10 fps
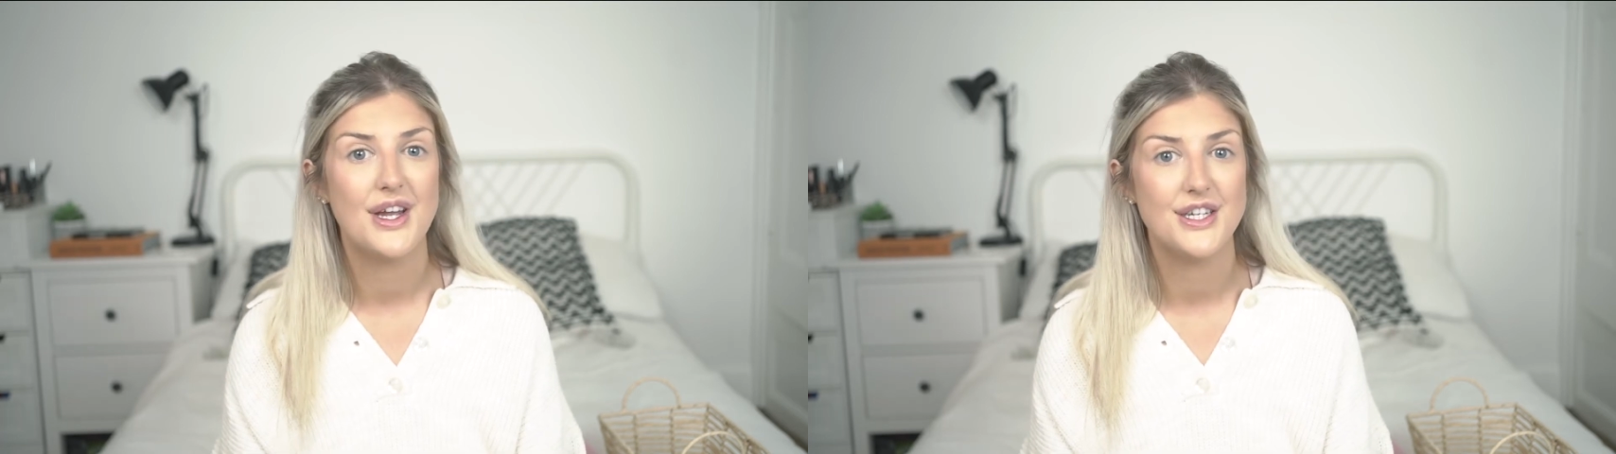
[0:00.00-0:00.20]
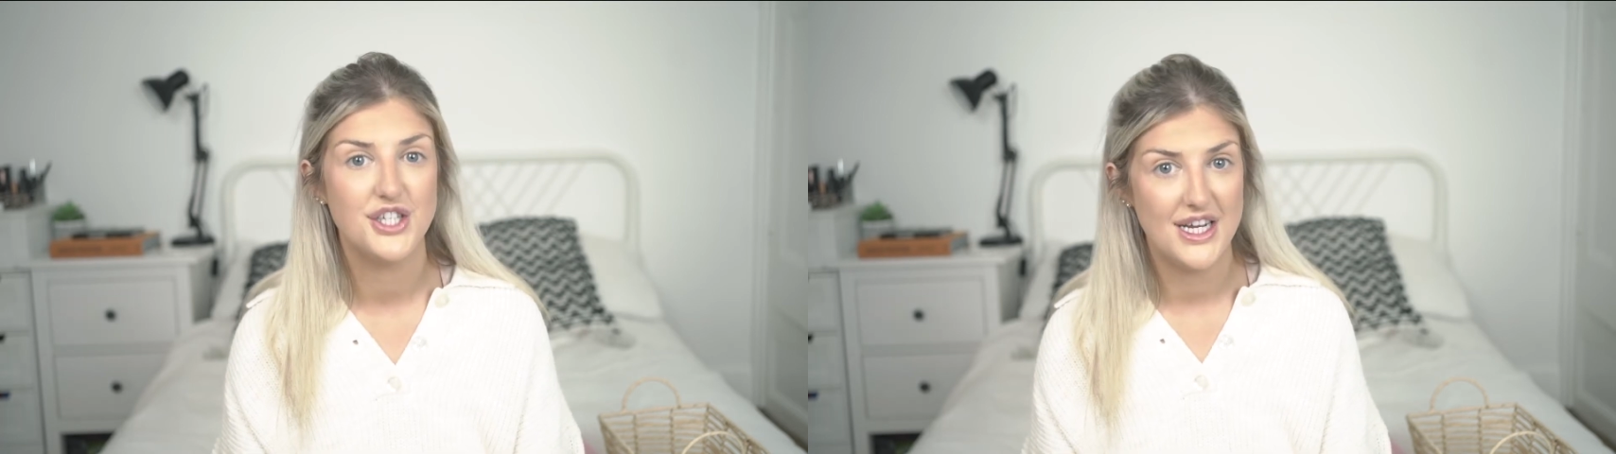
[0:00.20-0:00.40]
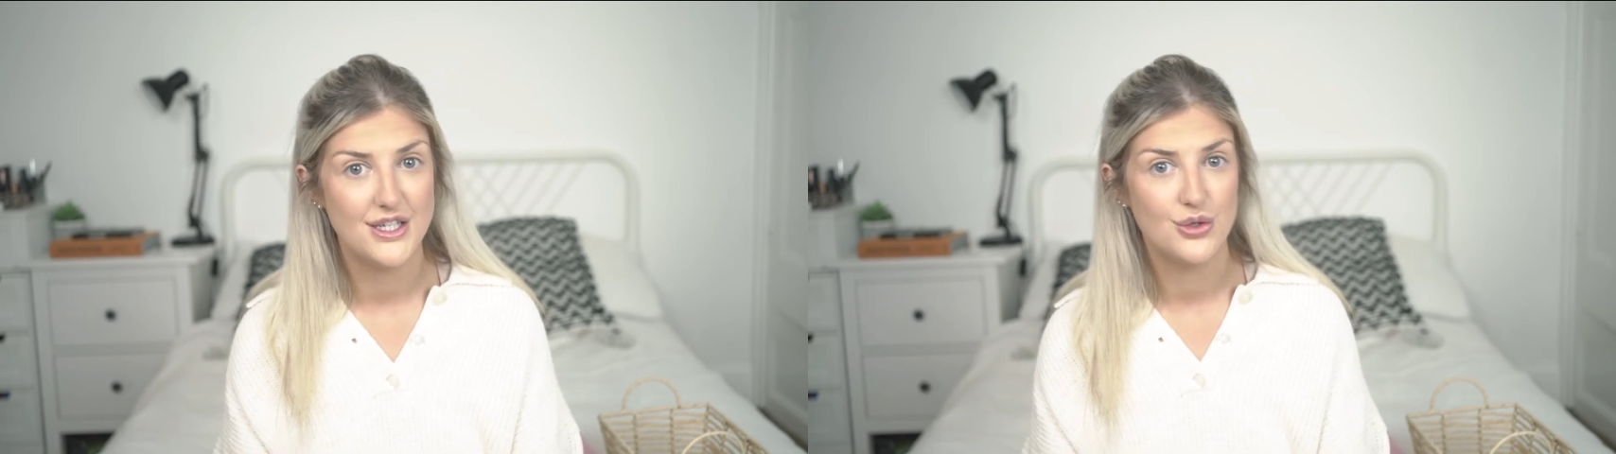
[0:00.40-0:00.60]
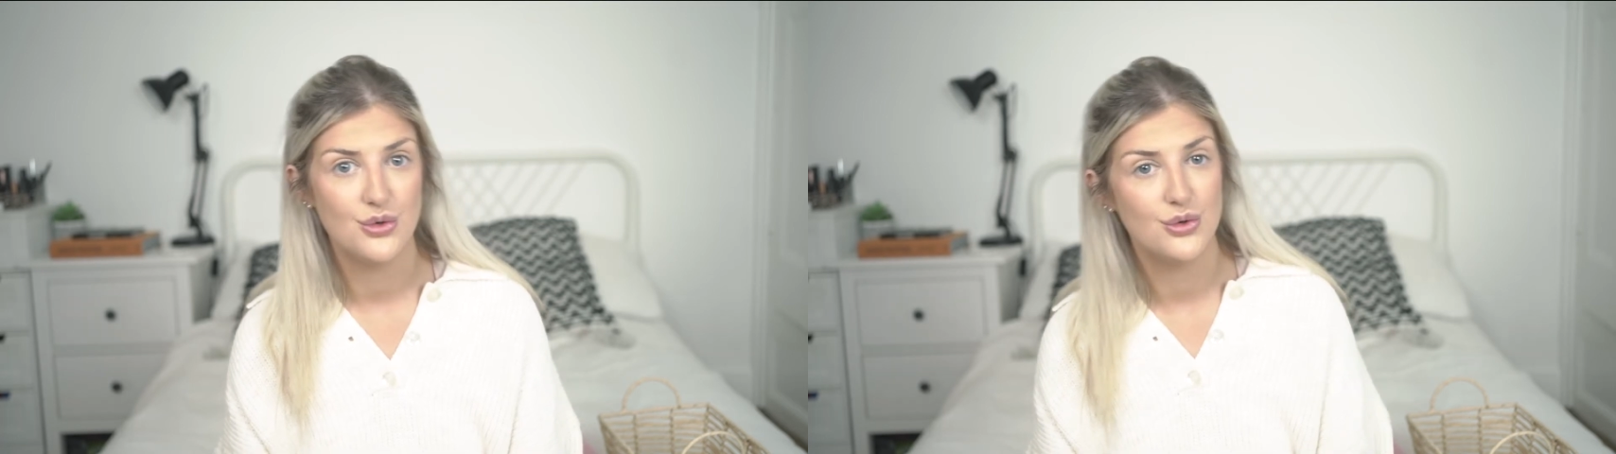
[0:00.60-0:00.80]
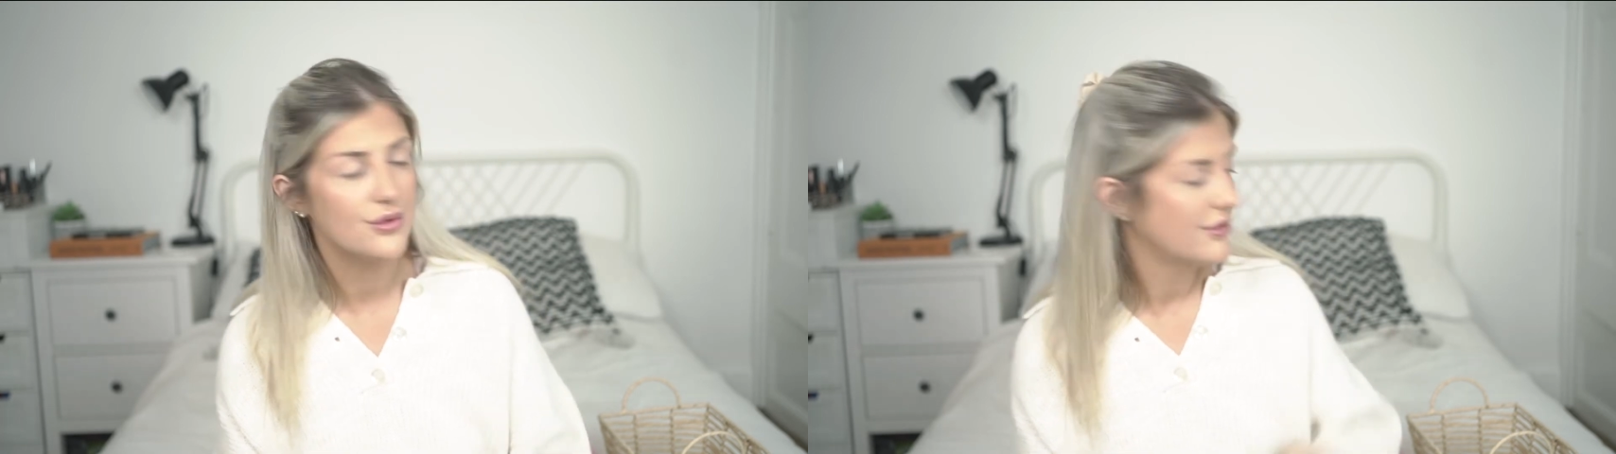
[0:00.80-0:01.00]
and
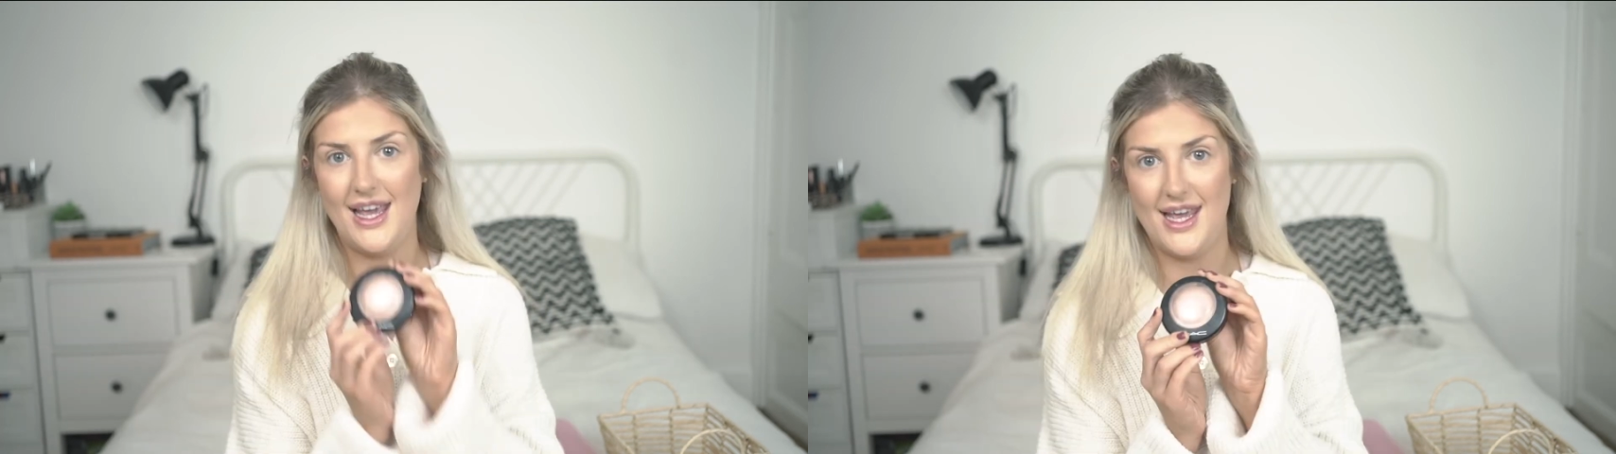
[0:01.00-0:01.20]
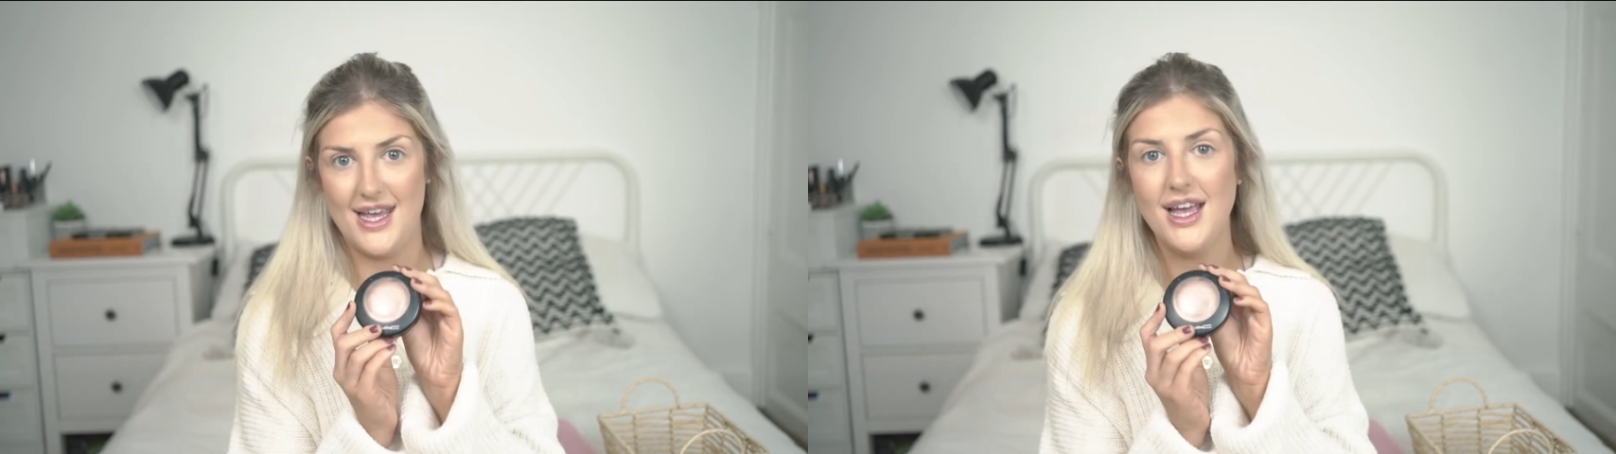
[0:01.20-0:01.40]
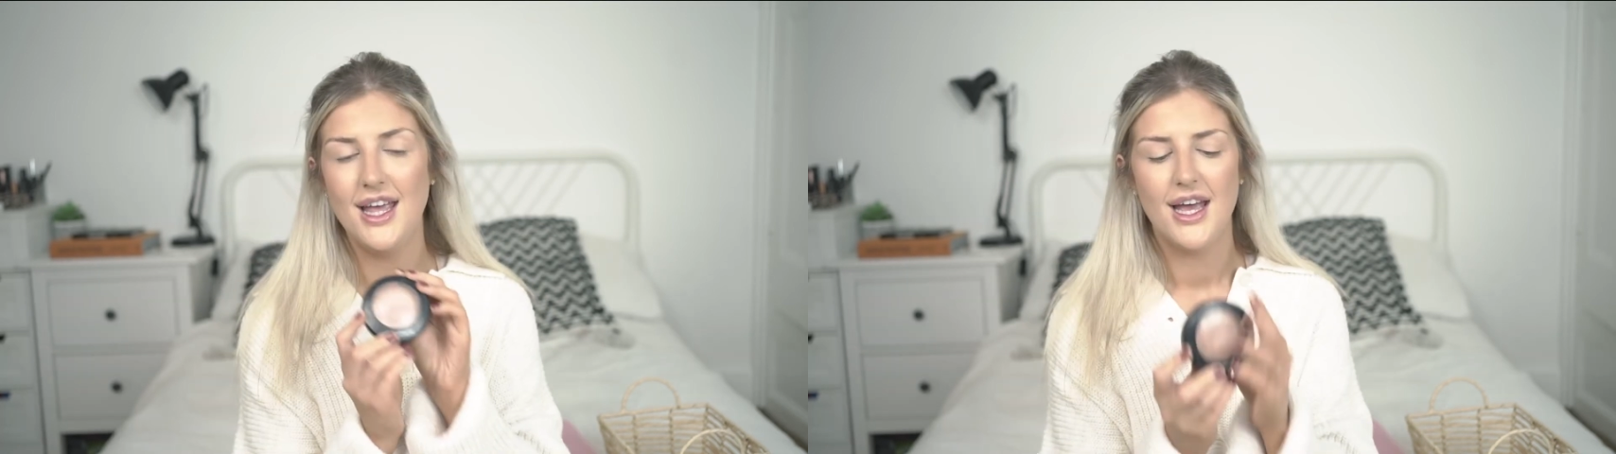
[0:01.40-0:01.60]
Gentle here.